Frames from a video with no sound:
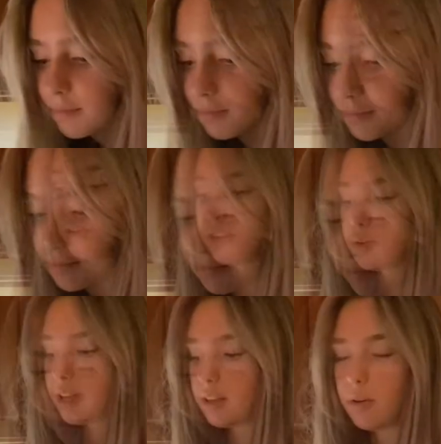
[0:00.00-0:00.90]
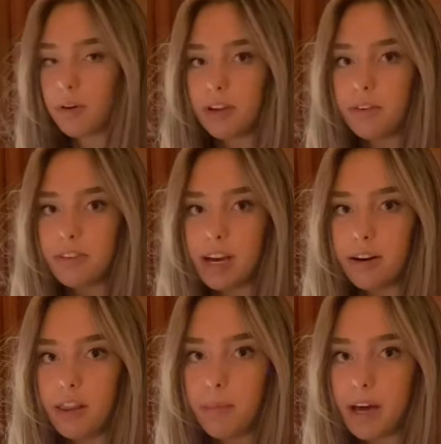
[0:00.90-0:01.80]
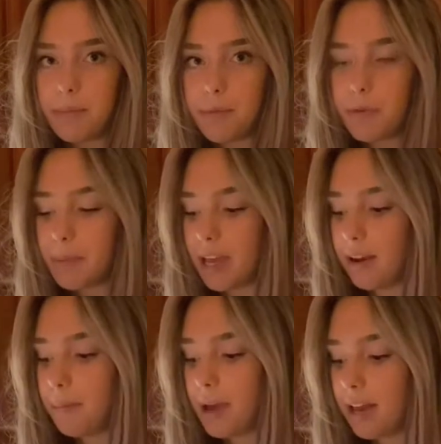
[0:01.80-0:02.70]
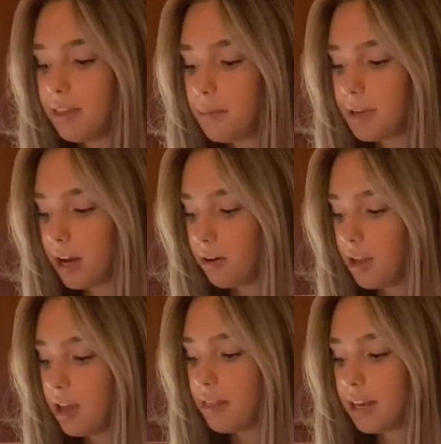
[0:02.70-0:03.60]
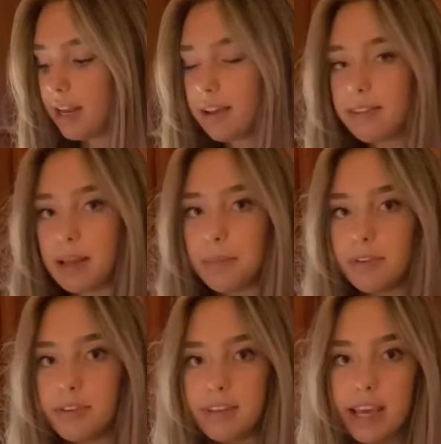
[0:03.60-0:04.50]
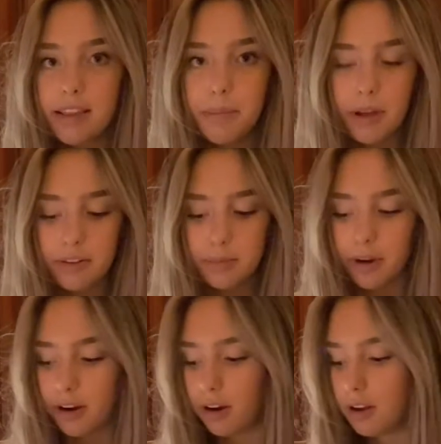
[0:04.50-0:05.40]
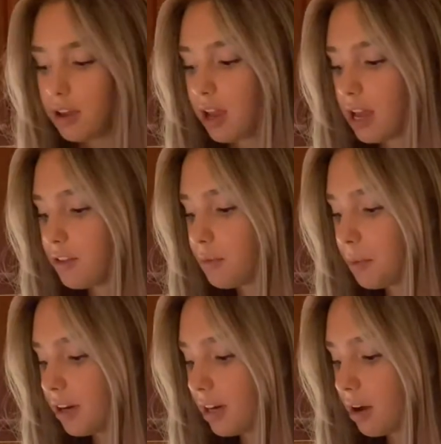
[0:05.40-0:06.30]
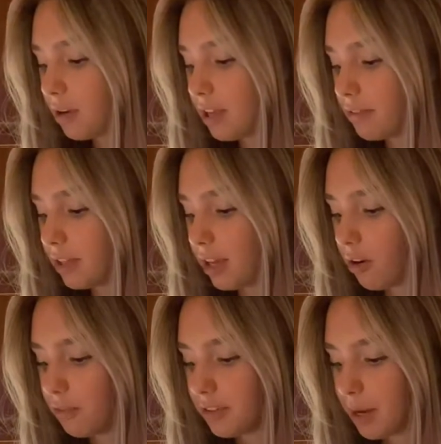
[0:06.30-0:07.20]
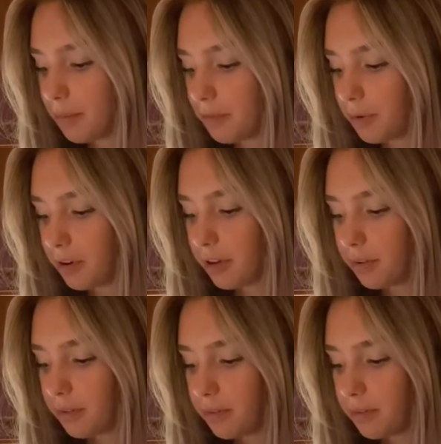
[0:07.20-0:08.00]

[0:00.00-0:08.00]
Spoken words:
Once you laid the Oreos down in the bottom of the pan and patted them down, the next step is to take the melted butter and spread it out evenly over top of the Oreos.